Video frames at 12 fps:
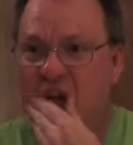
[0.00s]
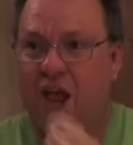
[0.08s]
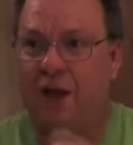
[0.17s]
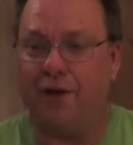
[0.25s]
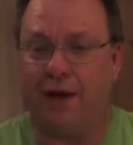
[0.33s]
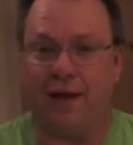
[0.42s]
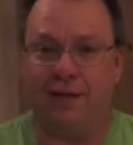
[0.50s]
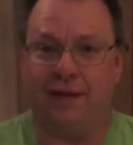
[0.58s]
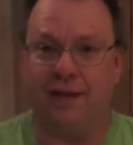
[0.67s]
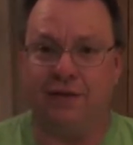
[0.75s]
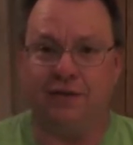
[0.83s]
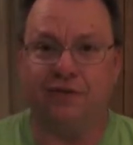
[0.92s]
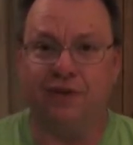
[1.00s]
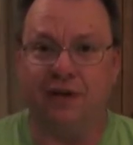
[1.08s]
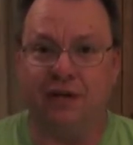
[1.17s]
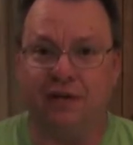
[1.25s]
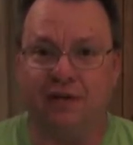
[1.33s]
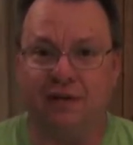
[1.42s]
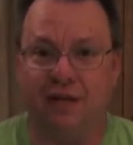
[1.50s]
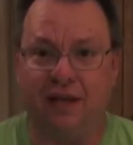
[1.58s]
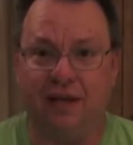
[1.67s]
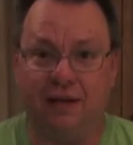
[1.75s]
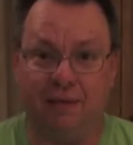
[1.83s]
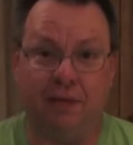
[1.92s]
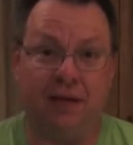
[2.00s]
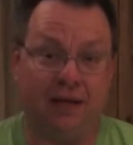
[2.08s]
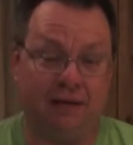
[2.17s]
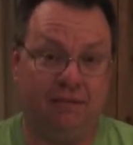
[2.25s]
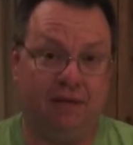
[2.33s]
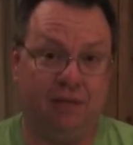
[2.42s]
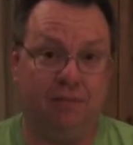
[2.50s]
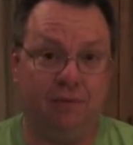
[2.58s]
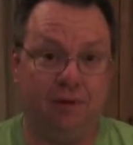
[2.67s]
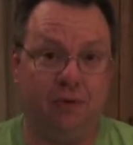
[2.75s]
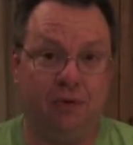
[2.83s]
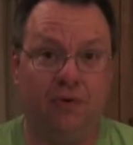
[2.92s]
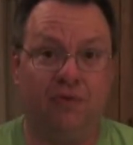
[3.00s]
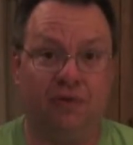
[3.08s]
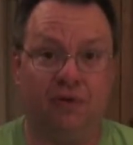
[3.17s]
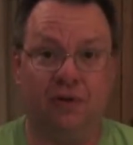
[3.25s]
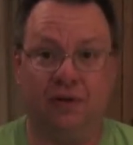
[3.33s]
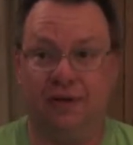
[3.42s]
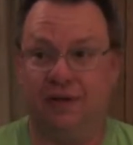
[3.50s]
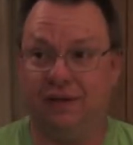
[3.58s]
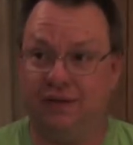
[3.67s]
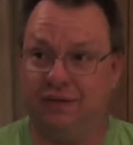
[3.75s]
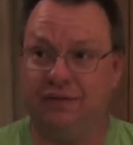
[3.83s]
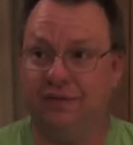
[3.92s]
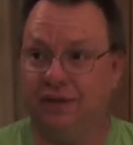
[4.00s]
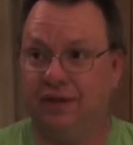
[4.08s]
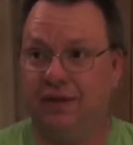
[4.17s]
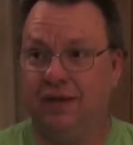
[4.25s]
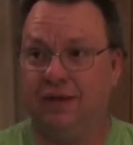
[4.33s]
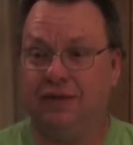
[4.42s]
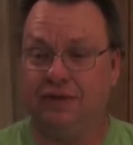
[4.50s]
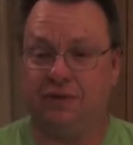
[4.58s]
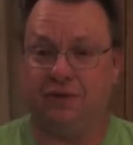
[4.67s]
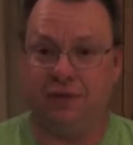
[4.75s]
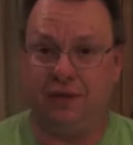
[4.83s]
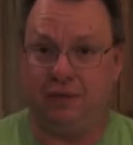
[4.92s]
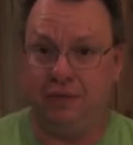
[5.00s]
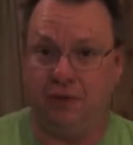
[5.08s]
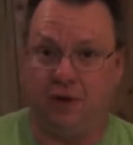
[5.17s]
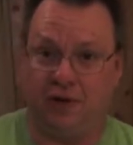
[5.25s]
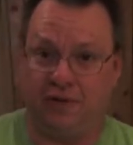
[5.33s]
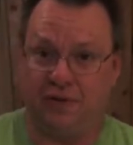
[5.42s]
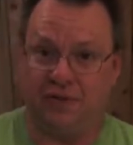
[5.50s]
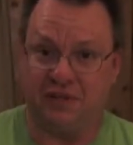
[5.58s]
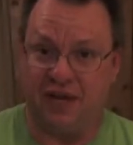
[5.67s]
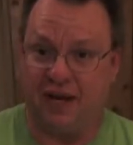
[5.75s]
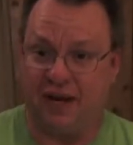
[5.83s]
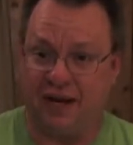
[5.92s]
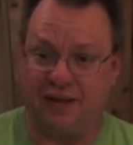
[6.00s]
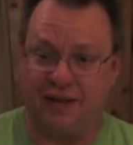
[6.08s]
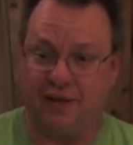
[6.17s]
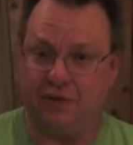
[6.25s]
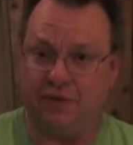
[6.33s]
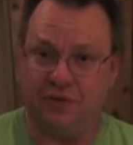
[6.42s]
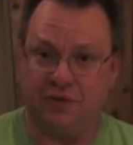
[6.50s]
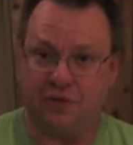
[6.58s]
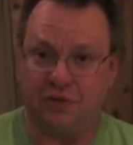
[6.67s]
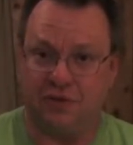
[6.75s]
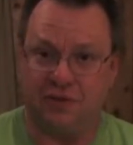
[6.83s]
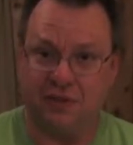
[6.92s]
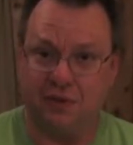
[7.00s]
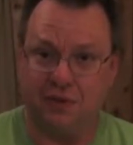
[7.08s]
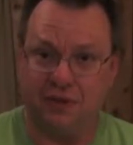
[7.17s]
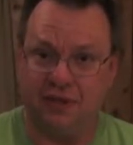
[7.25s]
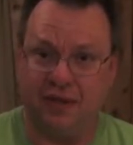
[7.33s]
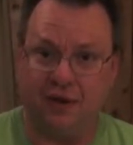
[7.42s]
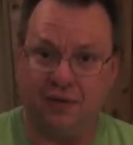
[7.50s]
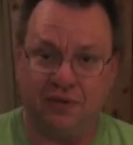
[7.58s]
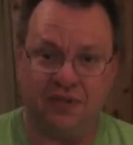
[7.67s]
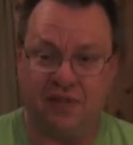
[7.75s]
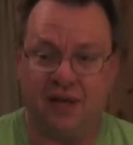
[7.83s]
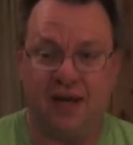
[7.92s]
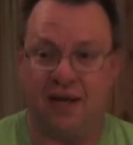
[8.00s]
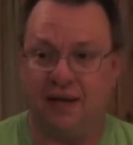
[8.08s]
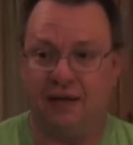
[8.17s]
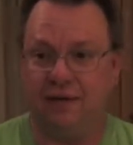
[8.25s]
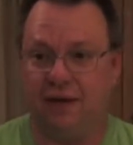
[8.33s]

You know, I think he was afraid that he might get blown over, and so he went off to the side. I think he was just going slowly down the side.